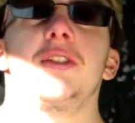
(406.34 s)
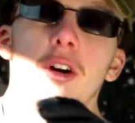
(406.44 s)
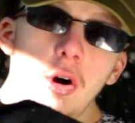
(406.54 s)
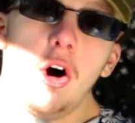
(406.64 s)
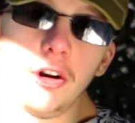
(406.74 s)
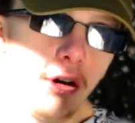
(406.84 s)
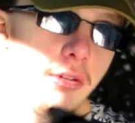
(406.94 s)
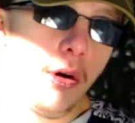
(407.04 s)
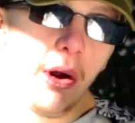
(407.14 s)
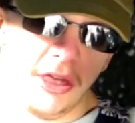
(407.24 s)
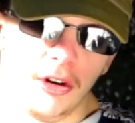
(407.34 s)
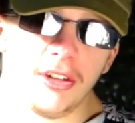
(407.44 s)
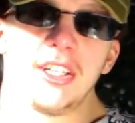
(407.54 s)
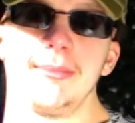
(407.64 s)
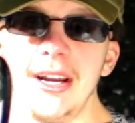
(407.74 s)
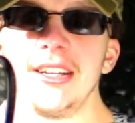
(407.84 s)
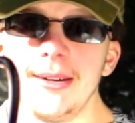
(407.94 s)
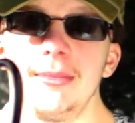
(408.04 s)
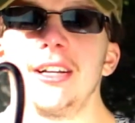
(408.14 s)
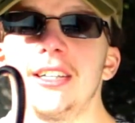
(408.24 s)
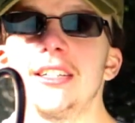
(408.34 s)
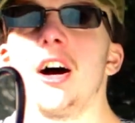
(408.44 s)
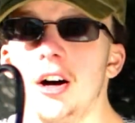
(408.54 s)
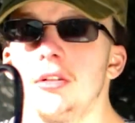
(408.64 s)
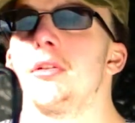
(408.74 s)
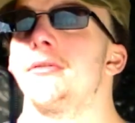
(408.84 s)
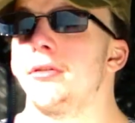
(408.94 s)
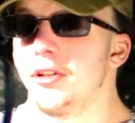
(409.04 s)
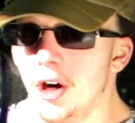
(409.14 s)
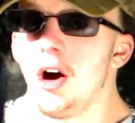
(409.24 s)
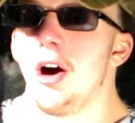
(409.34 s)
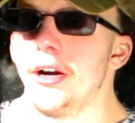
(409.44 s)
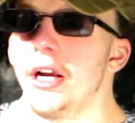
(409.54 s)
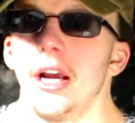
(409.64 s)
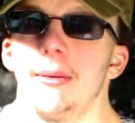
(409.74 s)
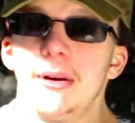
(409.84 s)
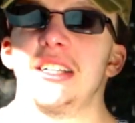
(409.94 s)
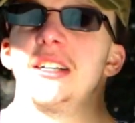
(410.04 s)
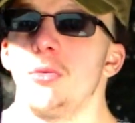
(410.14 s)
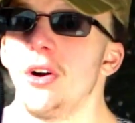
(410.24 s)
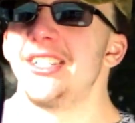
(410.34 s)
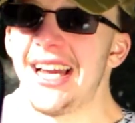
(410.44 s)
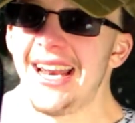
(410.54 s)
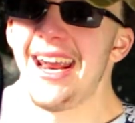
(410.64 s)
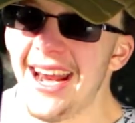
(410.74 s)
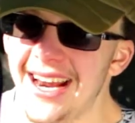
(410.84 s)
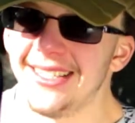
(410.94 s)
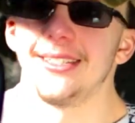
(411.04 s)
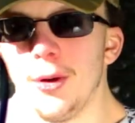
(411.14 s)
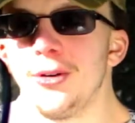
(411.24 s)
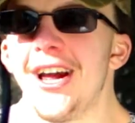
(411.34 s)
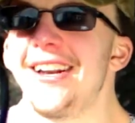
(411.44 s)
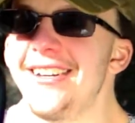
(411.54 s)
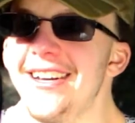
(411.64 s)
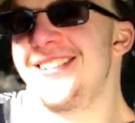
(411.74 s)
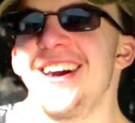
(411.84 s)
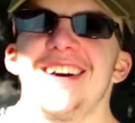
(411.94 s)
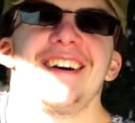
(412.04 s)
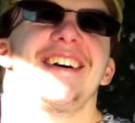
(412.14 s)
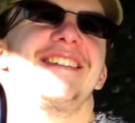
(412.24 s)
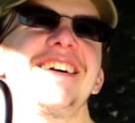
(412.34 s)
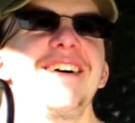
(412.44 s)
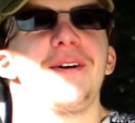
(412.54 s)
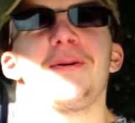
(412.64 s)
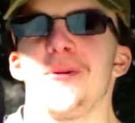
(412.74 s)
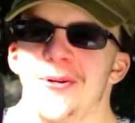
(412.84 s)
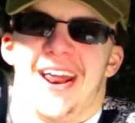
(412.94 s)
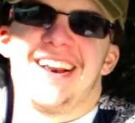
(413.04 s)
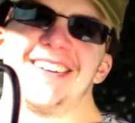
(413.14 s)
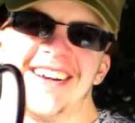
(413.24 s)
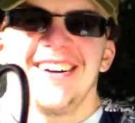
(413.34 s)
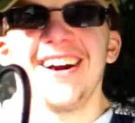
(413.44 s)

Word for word: If you don't, all don't know what thirsty means, it means he's hungry for Jaune. It means he wants that ass or that D, or that D.